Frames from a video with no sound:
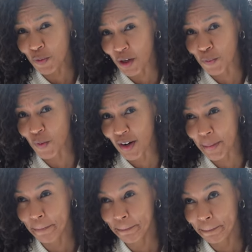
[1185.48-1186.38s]
want
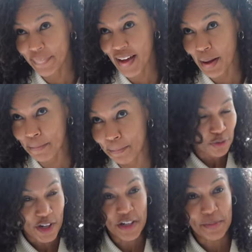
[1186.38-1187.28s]
one? Yeah. You
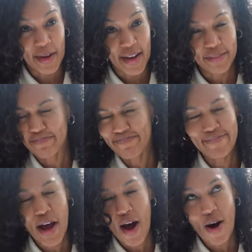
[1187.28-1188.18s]
want it in a bag?
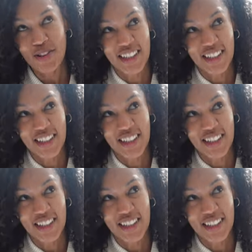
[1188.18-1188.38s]
No.